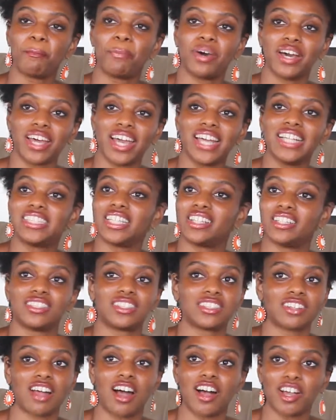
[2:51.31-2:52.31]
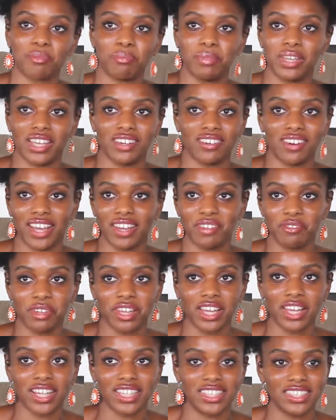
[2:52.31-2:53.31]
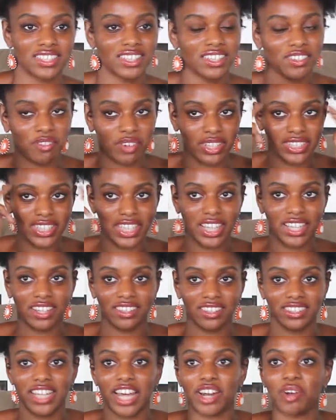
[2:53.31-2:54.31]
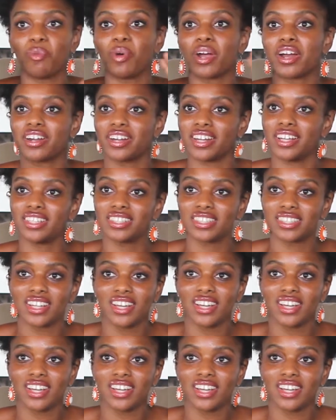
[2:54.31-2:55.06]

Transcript: But it didn't shock me, right? Because, once again, there's that awareness